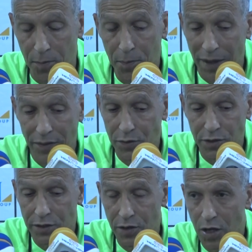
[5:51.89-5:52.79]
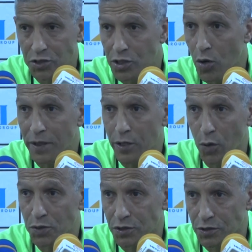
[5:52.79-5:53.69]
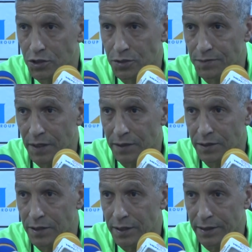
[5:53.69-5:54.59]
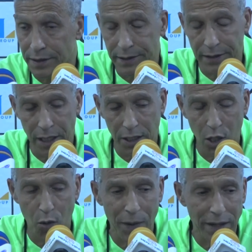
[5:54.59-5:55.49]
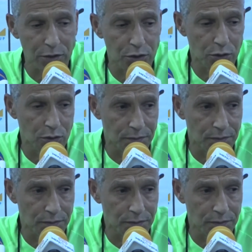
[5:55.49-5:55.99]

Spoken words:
But there are so many options, and I'll go back to